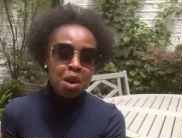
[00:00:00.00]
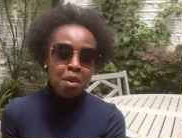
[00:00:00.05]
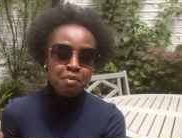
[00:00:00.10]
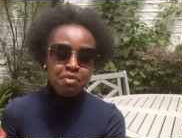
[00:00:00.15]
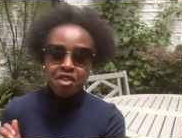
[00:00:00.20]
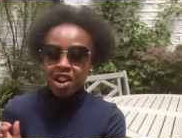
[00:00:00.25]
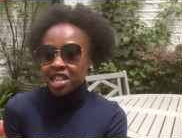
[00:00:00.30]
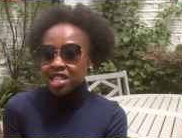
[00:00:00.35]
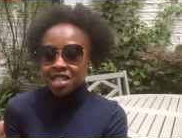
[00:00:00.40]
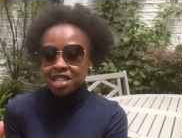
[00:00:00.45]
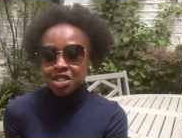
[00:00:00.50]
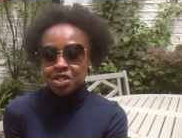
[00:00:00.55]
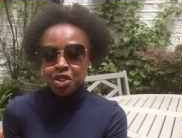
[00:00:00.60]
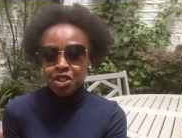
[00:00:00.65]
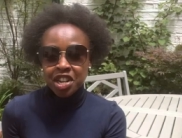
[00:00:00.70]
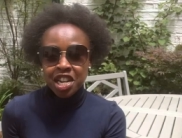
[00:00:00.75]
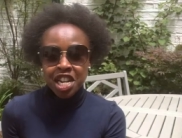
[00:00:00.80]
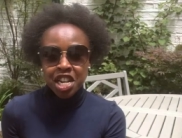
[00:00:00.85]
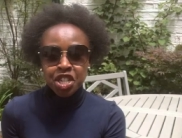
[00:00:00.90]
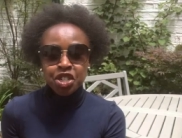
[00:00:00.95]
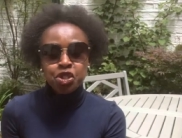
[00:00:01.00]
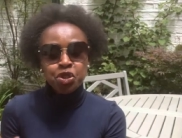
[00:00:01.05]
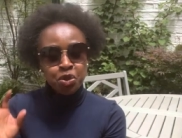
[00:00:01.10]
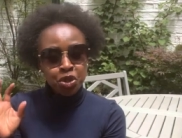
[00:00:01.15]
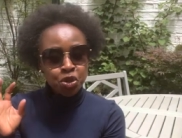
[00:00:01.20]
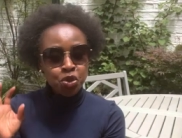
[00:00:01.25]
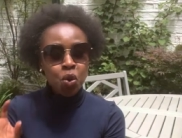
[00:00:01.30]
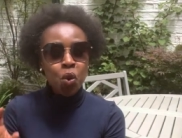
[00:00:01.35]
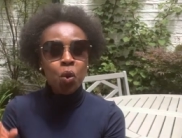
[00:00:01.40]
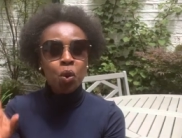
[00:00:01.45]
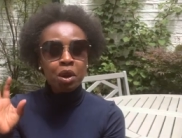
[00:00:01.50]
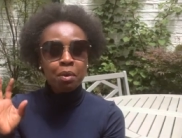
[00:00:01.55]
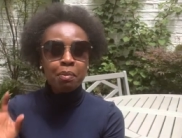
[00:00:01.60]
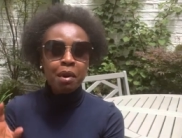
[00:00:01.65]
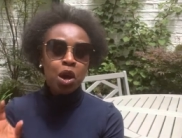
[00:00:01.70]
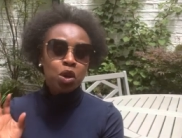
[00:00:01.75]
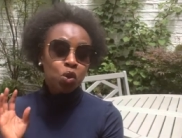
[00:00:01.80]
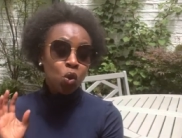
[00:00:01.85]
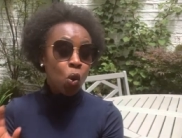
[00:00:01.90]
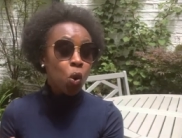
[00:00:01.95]
Price is not an issue, it's all
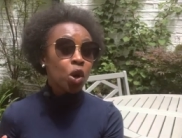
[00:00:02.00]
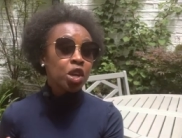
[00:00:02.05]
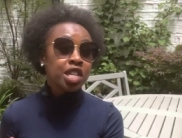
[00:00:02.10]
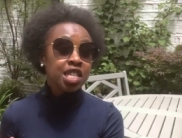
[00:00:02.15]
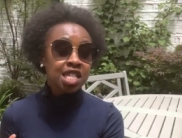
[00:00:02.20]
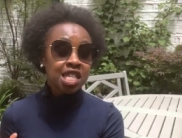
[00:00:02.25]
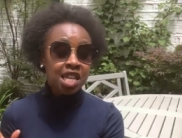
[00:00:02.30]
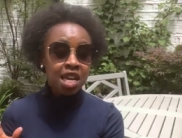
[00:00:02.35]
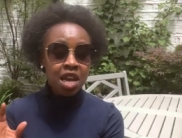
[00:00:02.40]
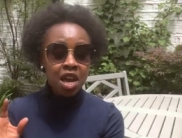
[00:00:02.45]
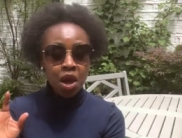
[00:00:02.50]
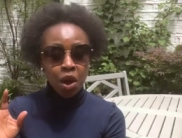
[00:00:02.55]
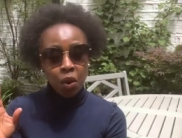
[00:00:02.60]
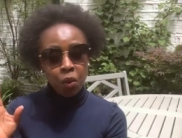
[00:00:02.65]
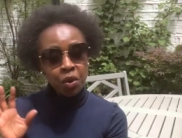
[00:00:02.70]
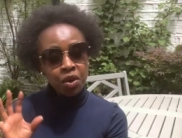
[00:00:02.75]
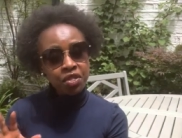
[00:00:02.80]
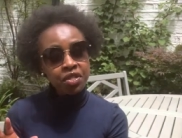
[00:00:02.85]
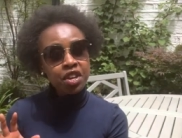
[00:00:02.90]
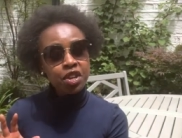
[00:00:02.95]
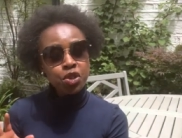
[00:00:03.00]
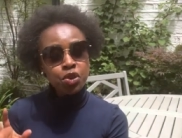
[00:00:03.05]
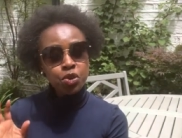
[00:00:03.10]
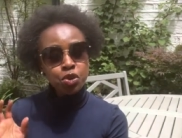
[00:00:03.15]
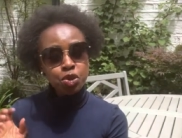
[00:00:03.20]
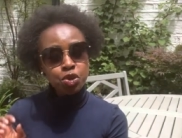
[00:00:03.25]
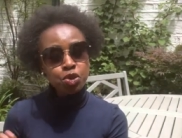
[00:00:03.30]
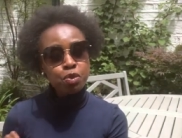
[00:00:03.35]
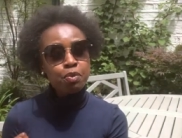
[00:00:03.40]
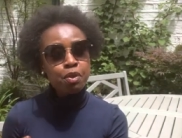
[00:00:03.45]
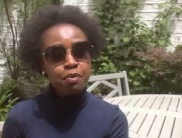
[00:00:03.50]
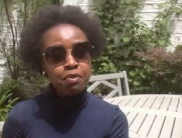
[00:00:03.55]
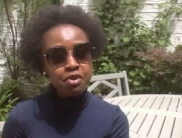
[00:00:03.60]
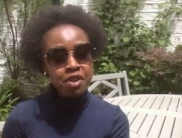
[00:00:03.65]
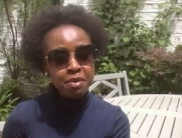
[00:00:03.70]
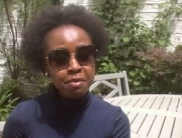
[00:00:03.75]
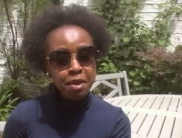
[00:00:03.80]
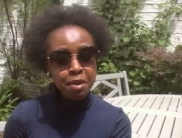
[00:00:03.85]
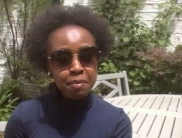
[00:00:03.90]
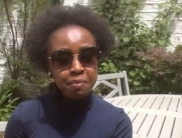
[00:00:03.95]
about quality within your super
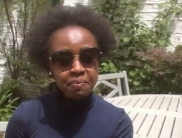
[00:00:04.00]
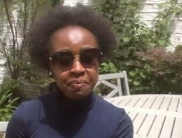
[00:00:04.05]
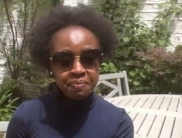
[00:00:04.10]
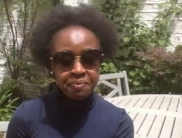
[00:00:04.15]
premium.